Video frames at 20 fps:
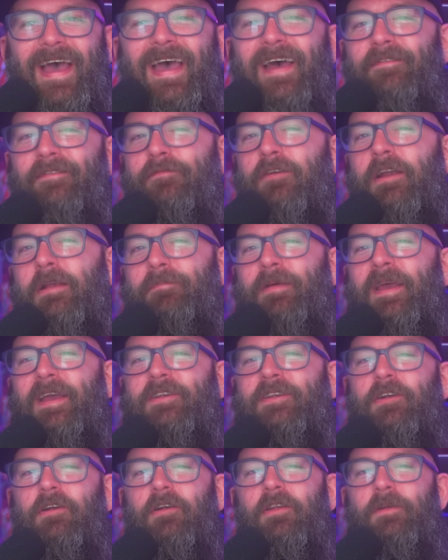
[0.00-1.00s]
Every
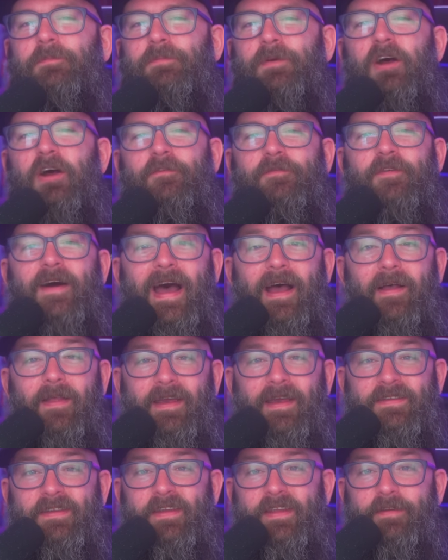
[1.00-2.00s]
picture in the profile
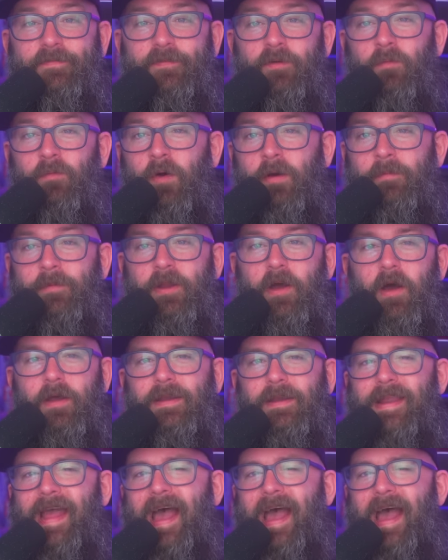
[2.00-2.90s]
has a different woman on an